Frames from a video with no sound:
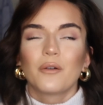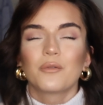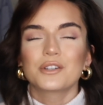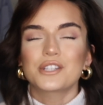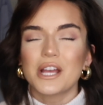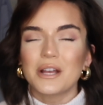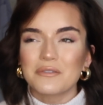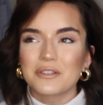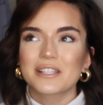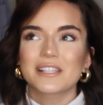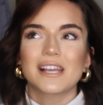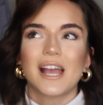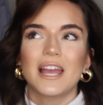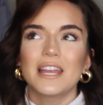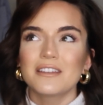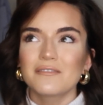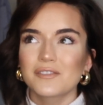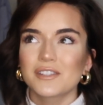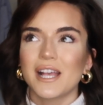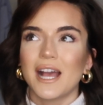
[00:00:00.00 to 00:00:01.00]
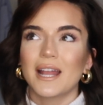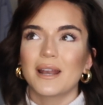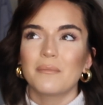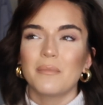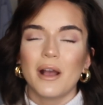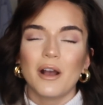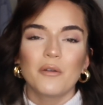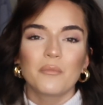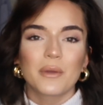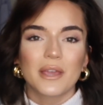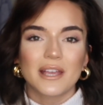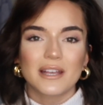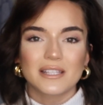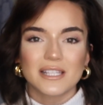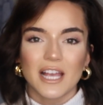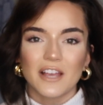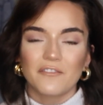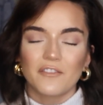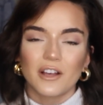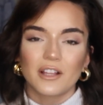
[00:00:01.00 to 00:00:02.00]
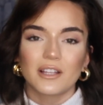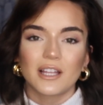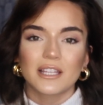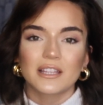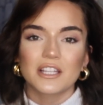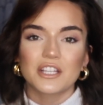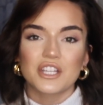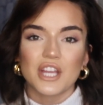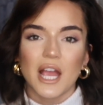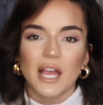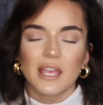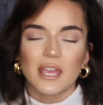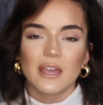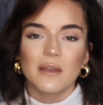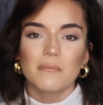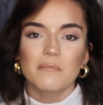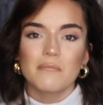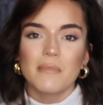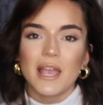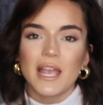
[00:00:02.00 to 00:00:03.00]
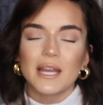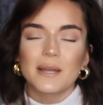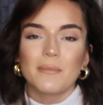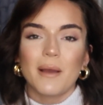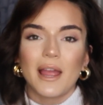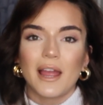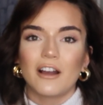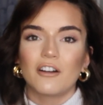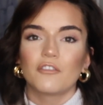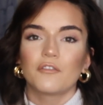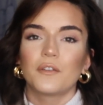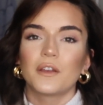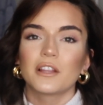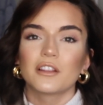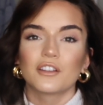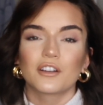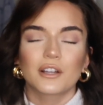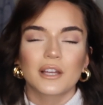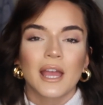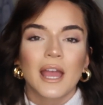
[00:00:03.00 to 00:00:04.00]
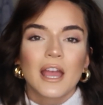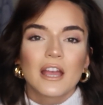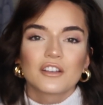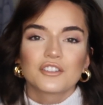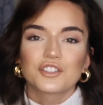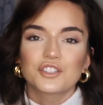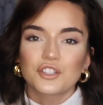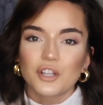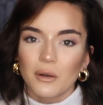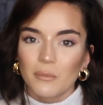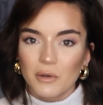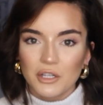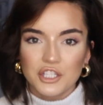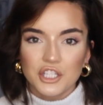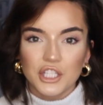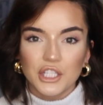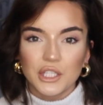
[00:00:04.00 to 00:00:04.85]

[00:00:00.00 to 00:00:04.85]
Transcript: which I was kind of sad about because I felt like the jacket made my outfit look so much